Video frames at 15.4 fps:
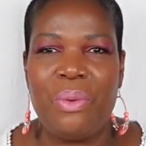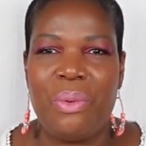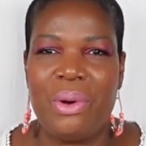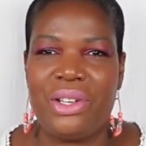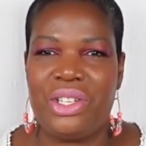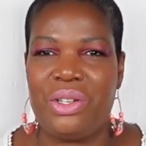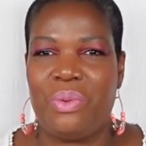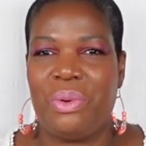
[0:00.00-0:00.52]

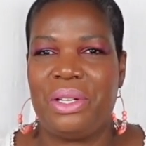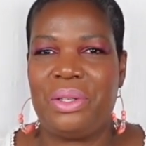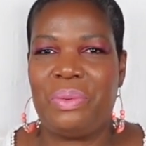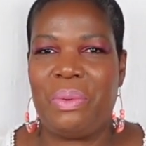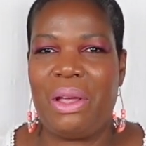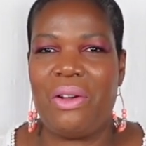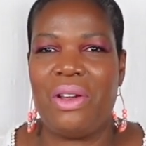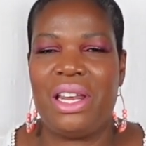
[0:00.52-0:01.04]
what she was
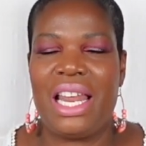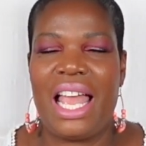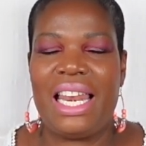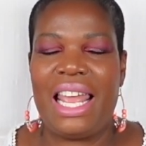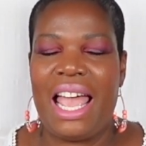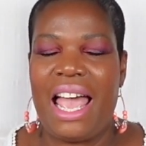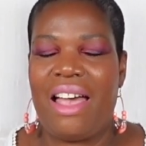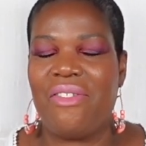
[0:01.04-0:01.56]
wearing
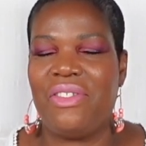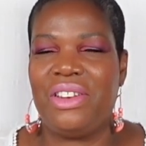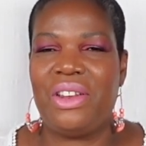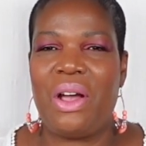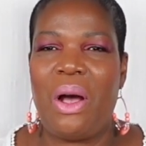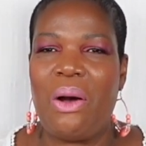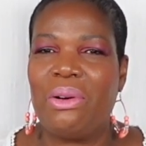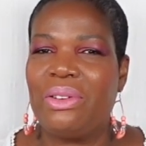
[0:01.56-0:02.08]
and have it
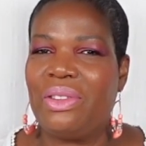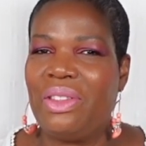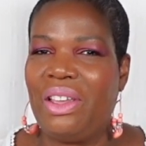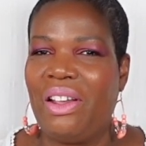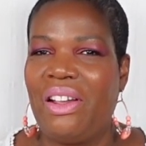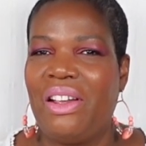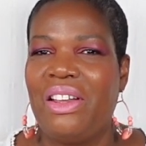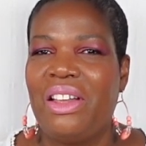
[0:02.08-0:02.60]
out
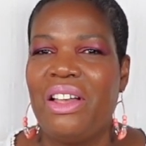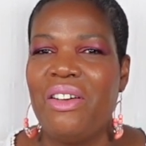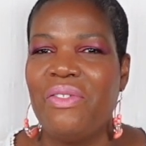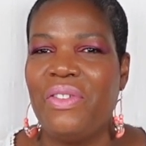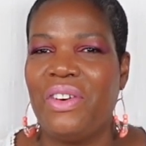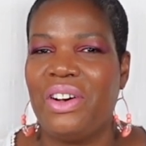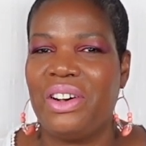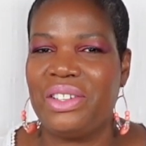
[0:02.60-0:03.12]
there
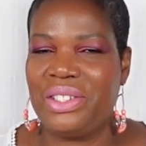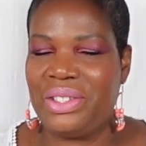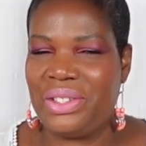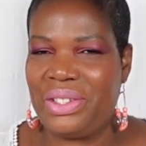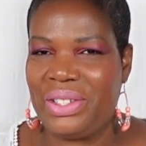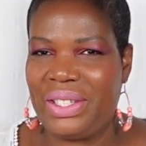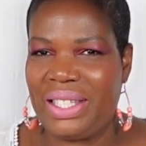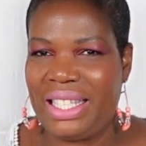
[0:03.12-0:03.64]
for us
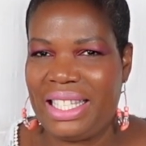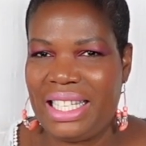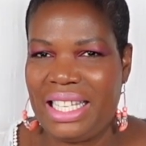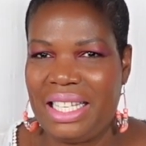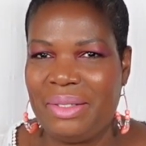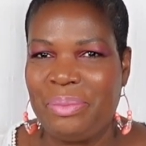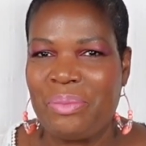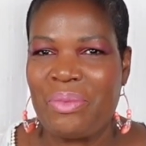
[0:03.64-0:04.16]
to
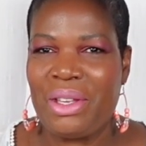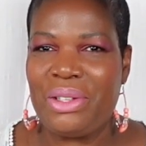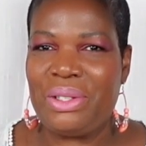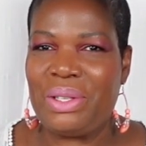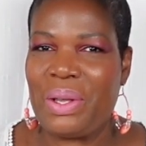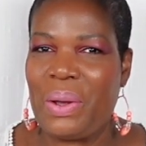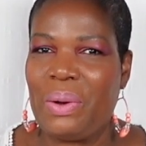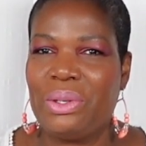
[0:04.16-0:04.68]
see.
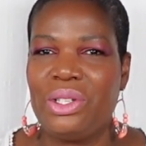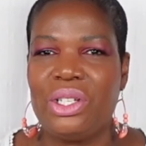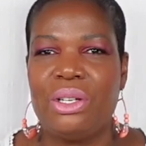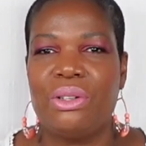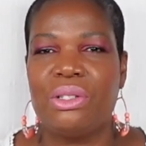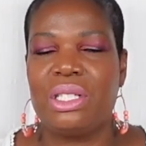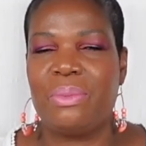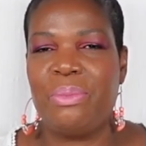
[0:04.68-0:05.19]
So she
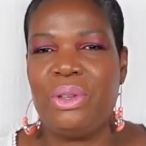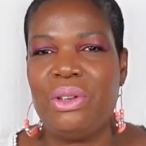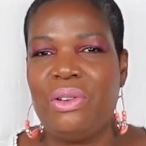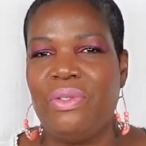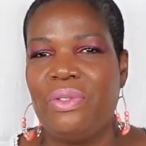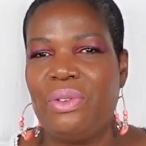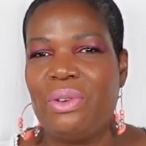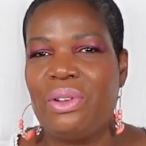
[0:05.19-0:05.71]
looked
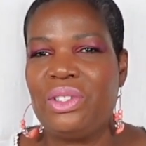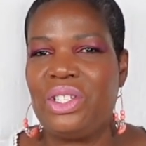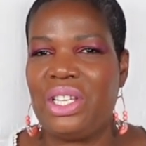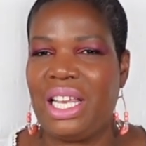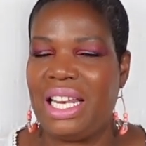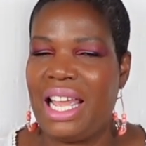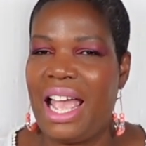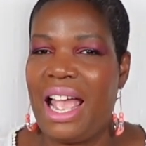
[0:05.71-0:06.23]
beautiful, she
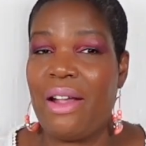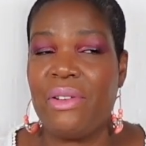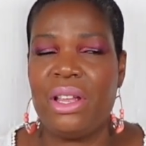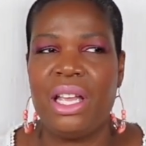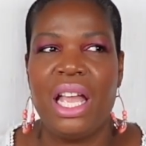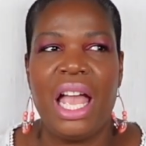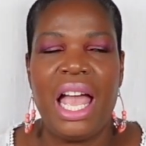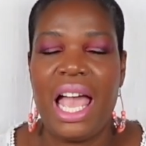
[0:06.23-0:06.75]
and
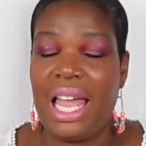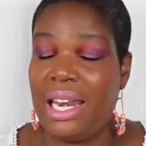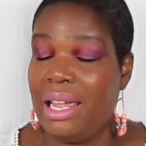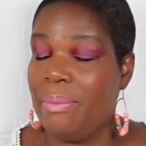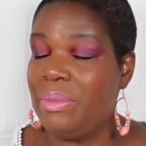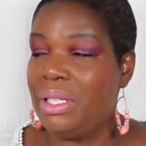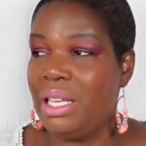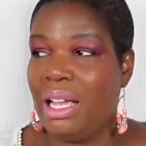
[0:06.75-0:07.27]
Harry, and
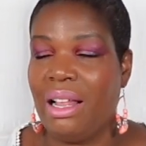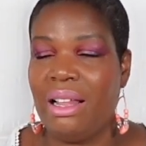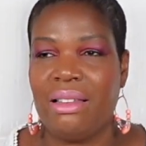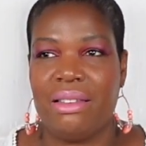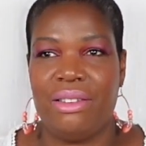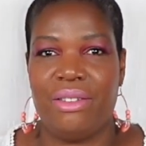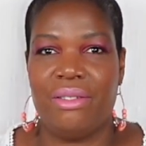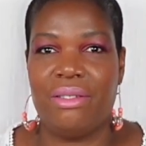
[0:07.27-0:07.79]
I'm
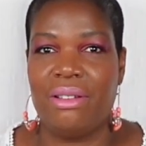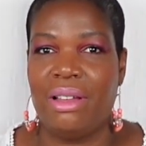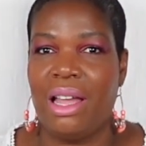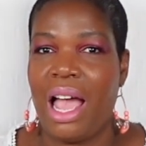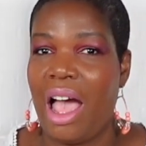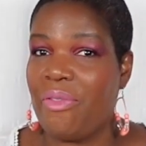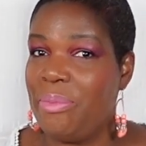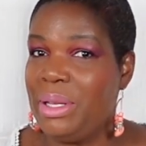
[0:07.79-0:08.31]
telling you,
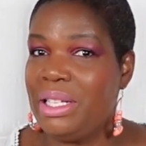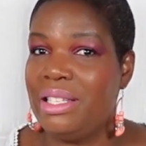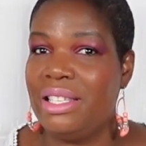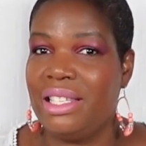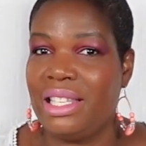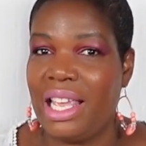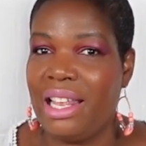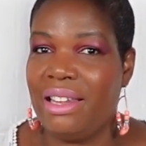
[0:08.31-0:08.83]
I've been
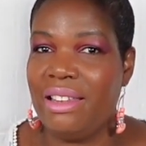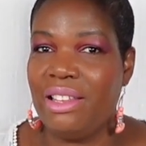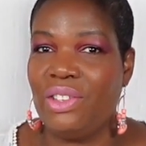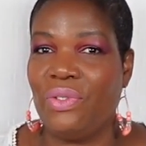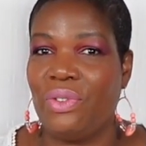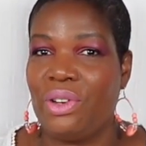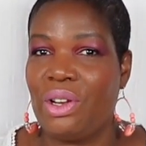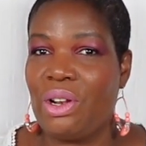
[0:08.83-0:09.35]
saying this
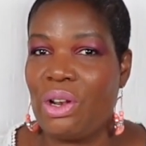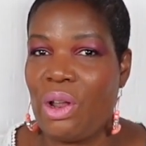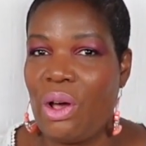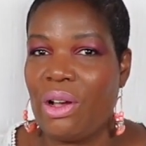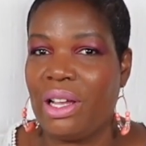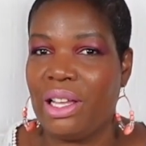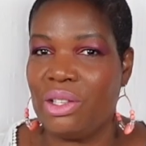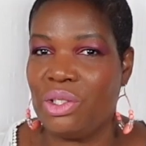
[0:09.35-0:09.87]
for the
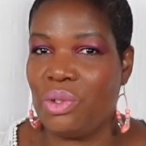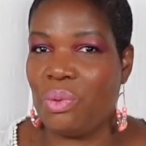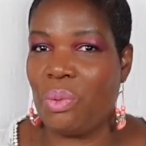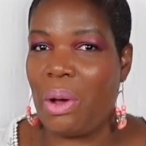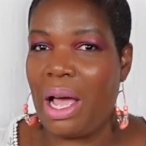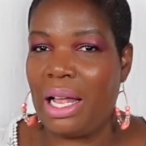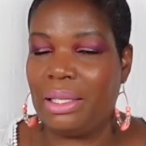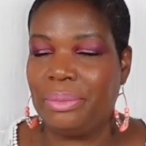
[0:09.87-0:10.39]
longest
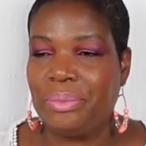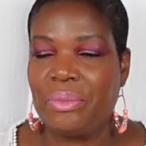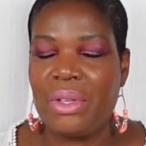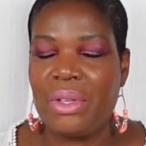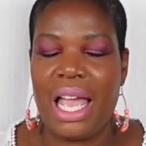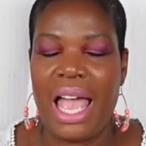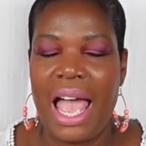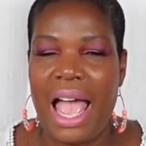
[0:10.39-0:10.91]
while.
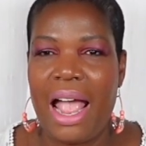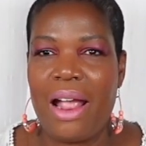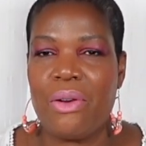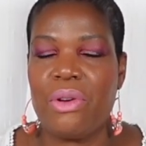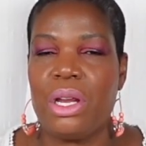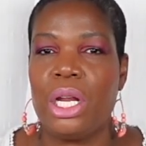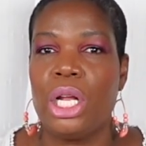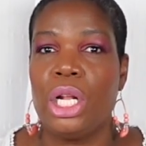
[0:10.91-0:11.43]

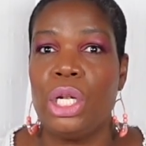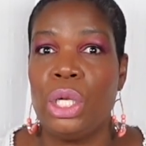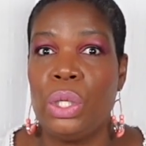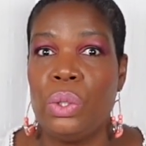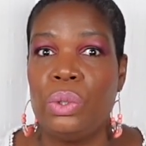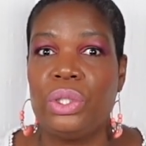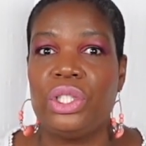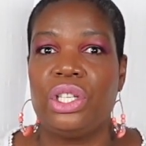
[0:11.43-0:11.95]
Harry
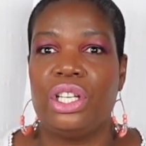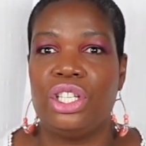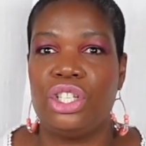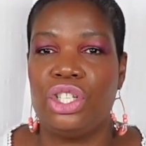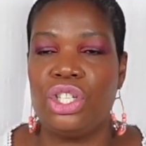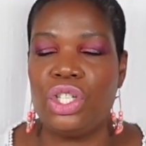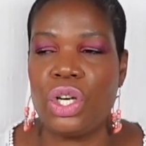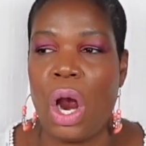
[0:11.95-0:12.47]
looked
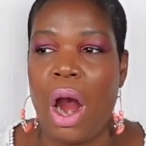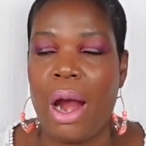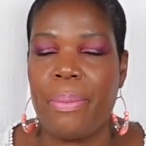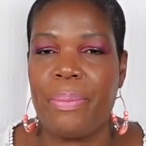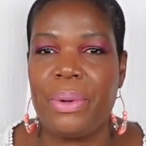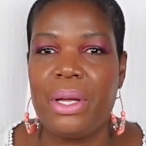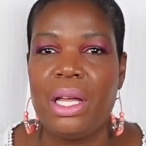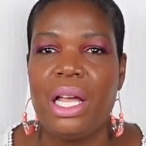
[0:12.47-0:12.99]

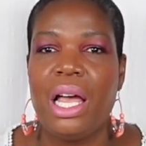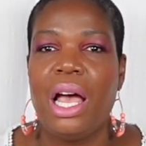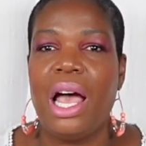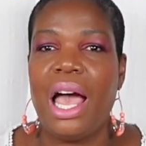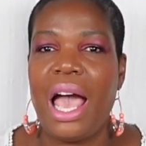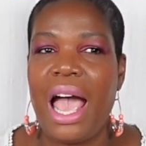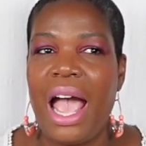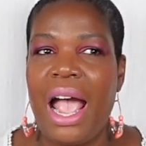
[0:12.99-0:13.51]
sharp.
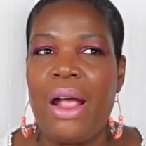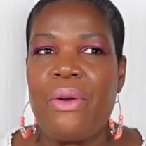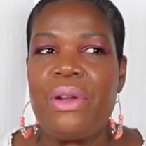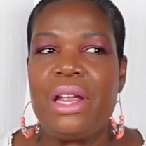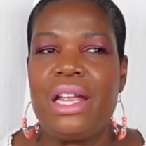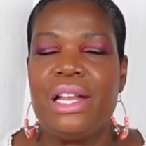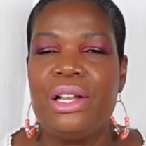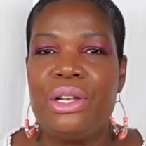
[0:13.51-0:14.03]

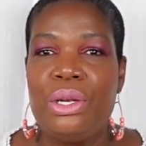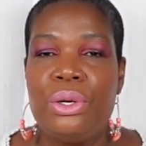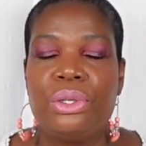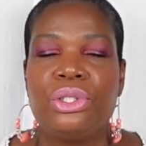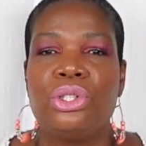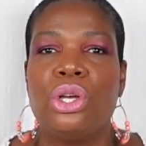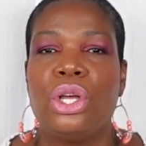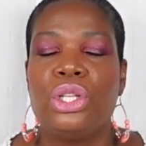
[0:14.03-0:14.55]
Harry
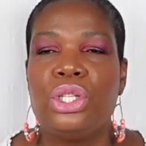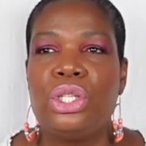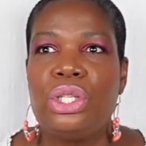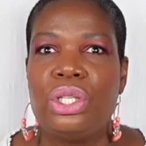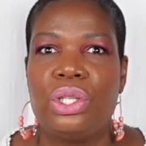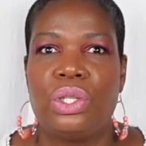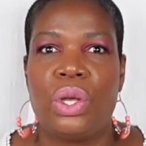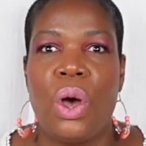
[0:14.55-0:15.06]
looked
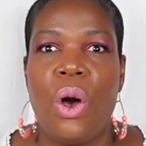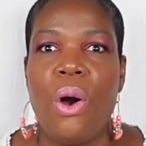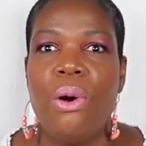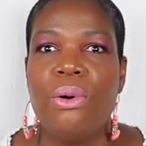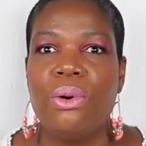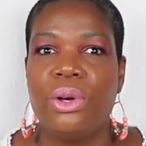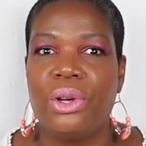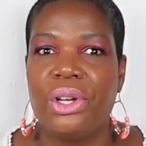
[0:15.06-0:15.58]

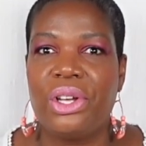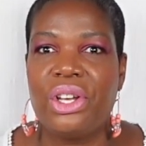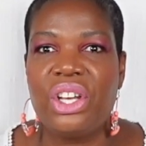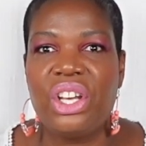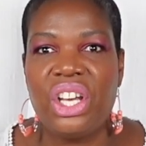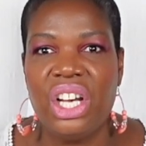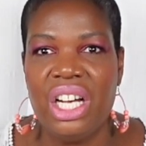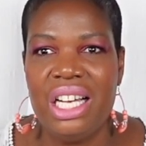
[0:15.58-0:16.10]
so
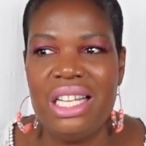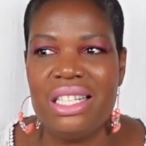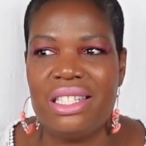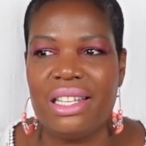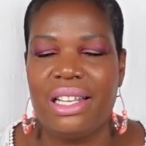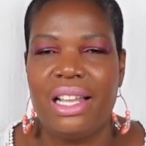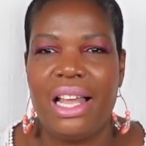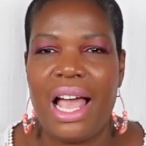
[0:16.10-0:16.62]

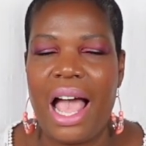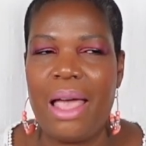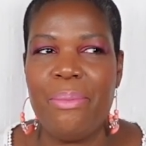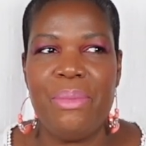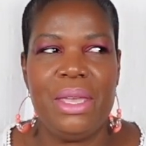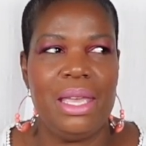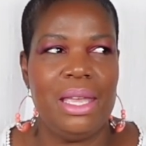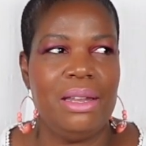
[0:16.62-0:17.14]
good. I
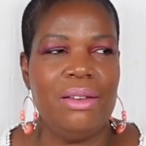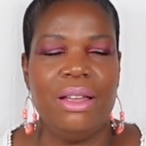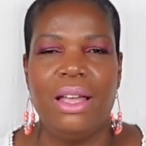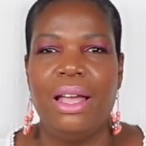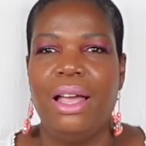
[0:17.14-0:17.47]
mean,